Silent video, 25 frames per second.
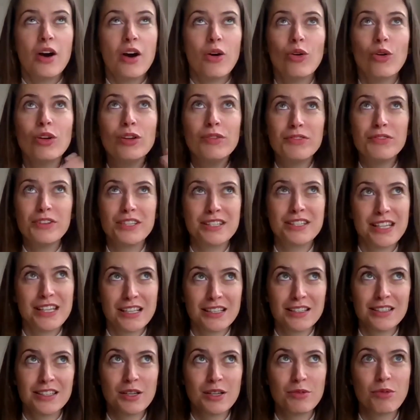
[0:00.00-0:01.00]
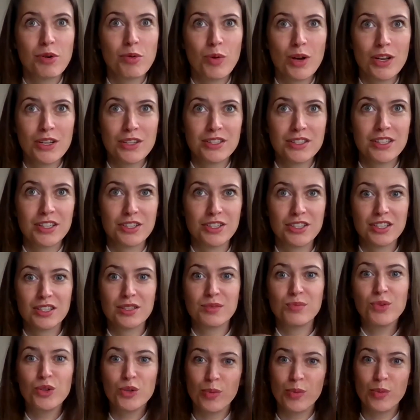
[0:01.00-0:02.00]
all of these things that were once such a
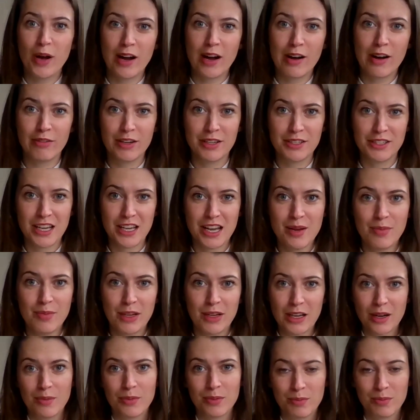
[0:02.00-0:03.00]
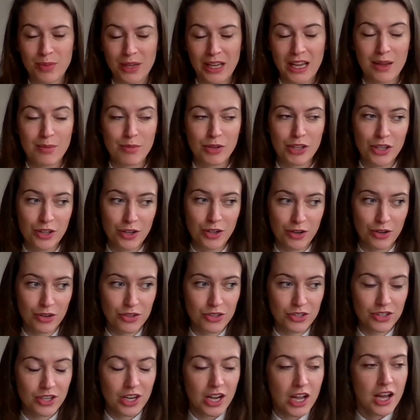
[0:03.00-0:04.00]
small part of our day became
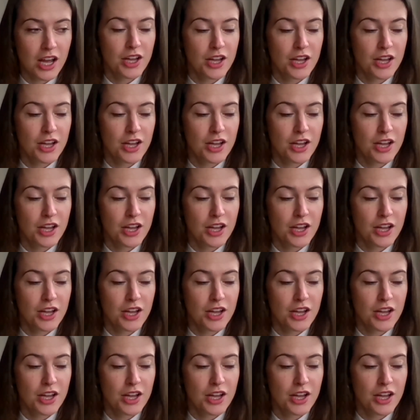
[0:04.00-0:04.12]
huge.